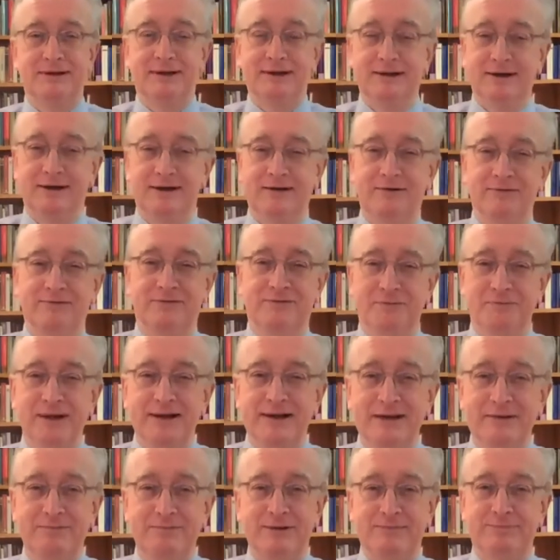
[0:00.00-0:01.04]
uh, for
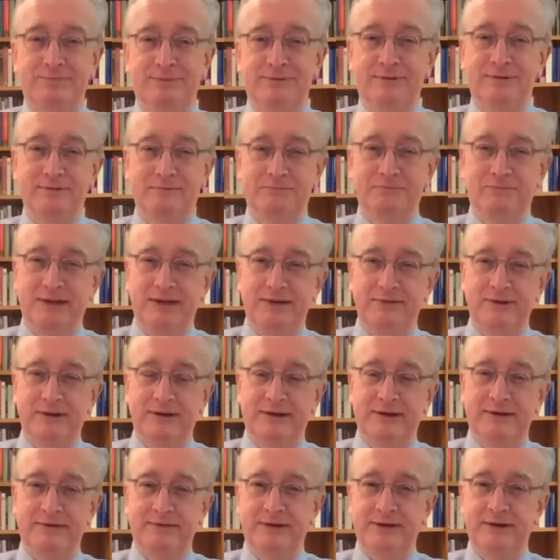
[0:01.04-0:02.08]
many people in, the,
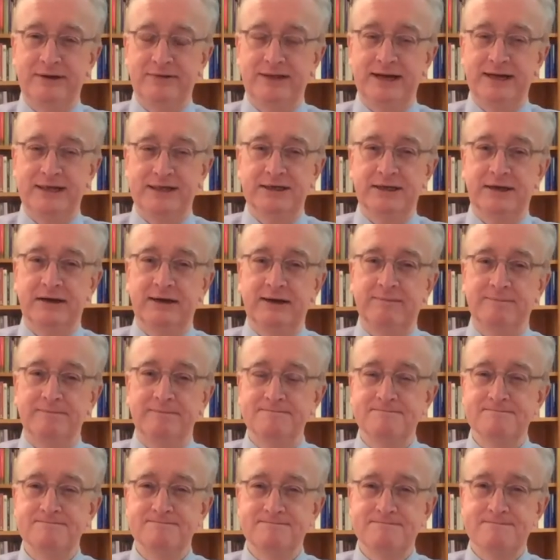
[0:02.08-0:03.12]
in, at that time.
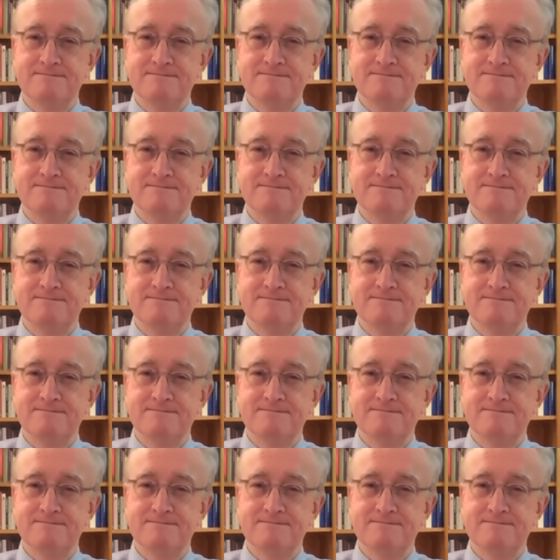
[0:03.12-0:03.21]
Well,